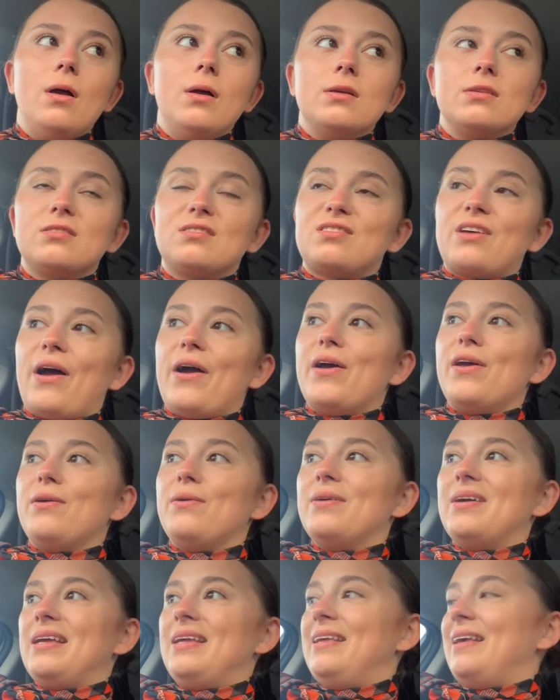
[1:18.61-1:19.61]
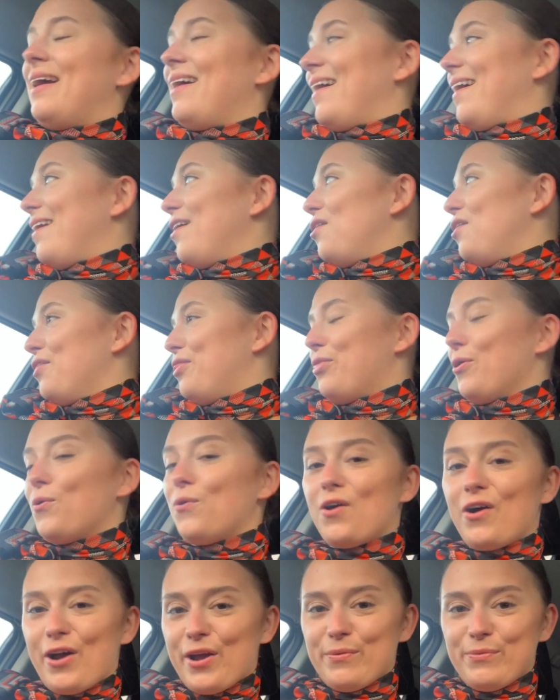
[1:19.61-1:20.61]
So yeah, I
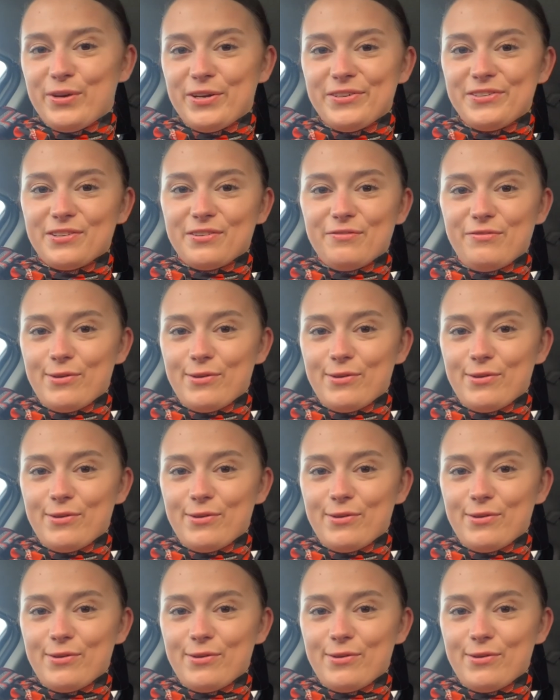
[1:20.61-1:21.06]
thought I would